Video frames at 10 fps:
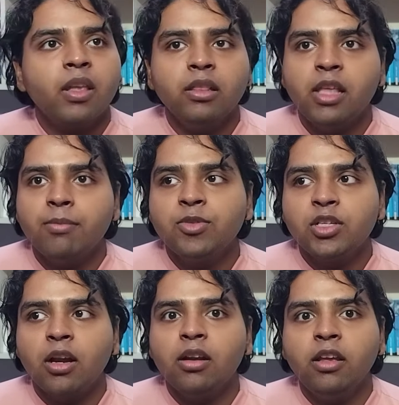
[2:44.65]
them
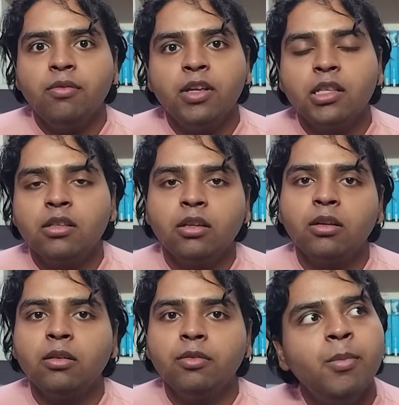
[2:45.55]
struggling with
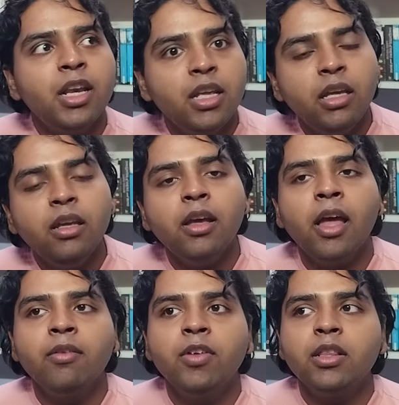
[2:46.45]
money
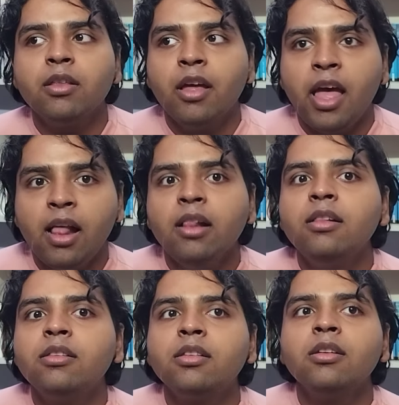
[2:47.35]
and with
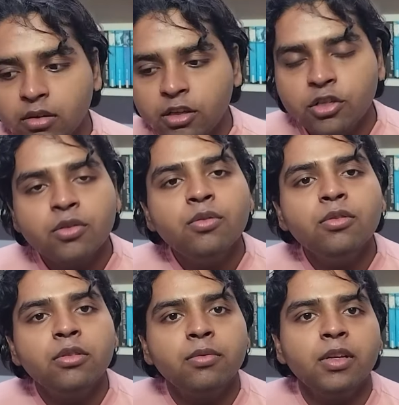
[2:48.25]
health
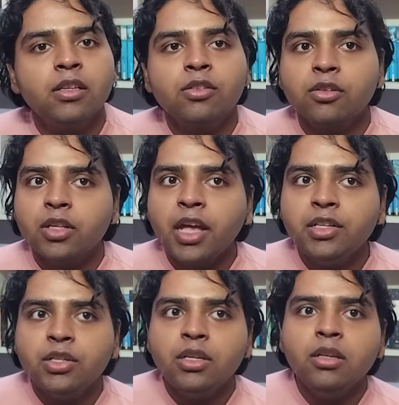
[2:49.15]
issues, with
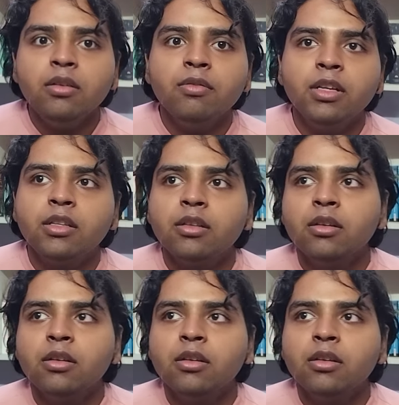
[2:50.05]
society, with